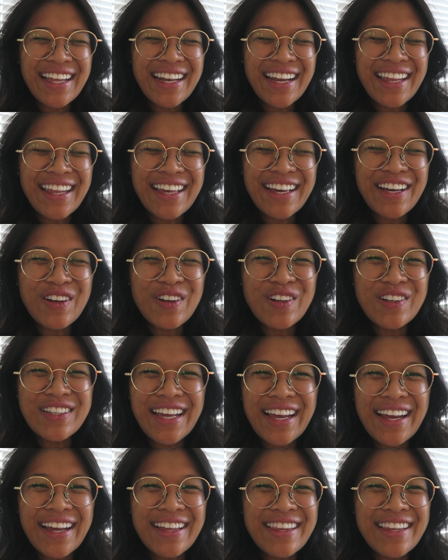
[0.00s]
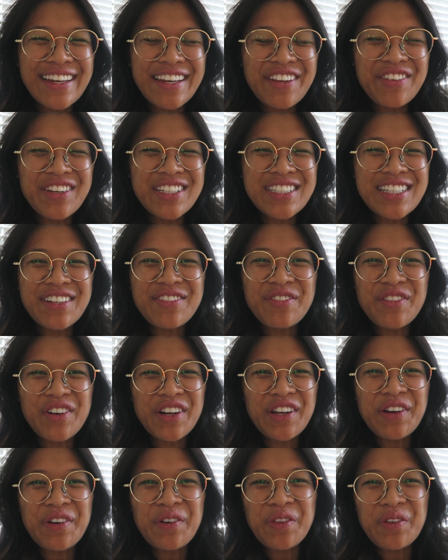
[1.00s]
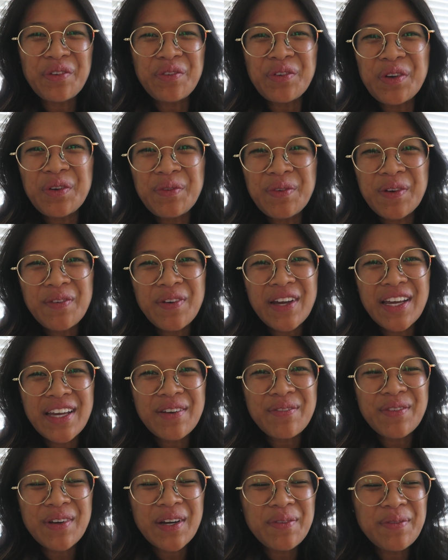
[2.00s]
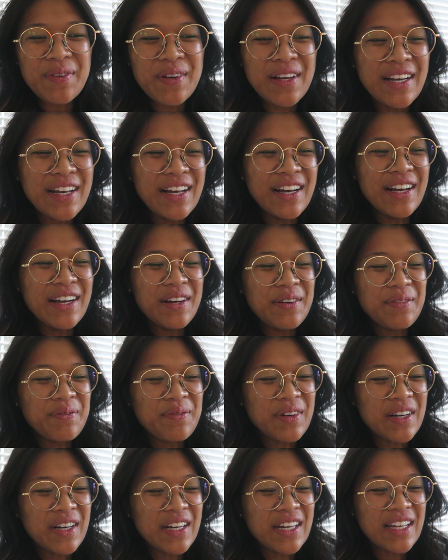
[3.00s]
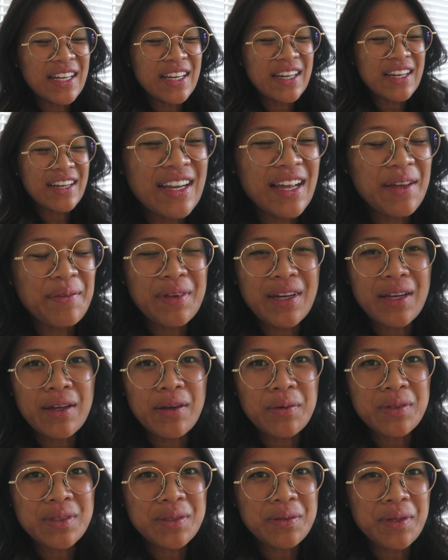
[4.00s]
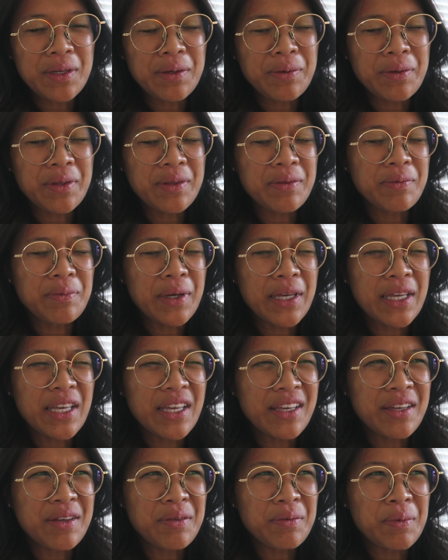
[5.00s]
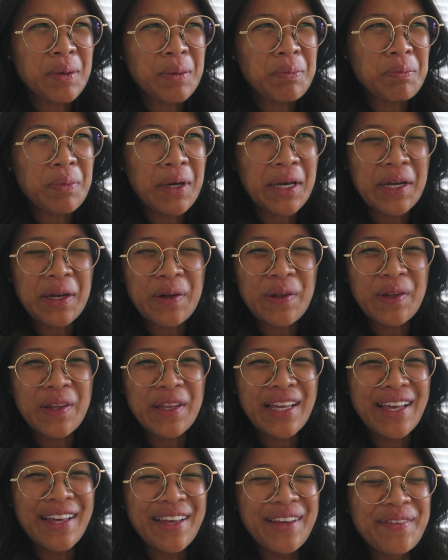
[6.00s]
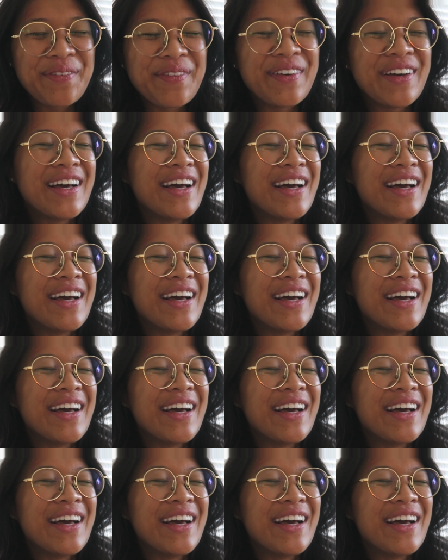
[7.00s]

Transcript: And I like called Anthony because I didn't want to go in the room and wake him up. But I mean, I was okay with waking him up by calling him.